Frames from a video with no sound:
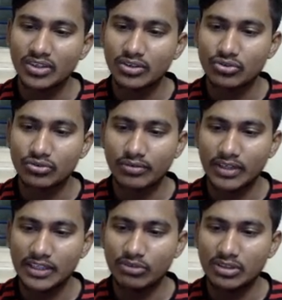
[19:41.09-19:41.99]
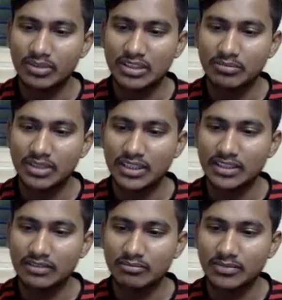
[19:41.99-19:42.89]
So 5 will be remaining
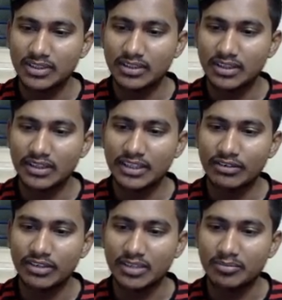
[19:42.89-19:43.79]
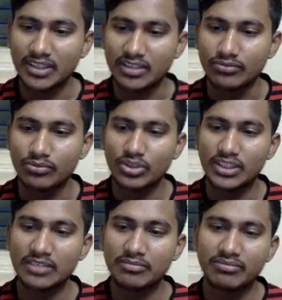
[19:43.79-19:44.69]
divided by 9.
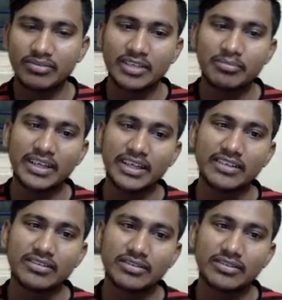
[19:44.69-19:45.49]
14 5 by 9.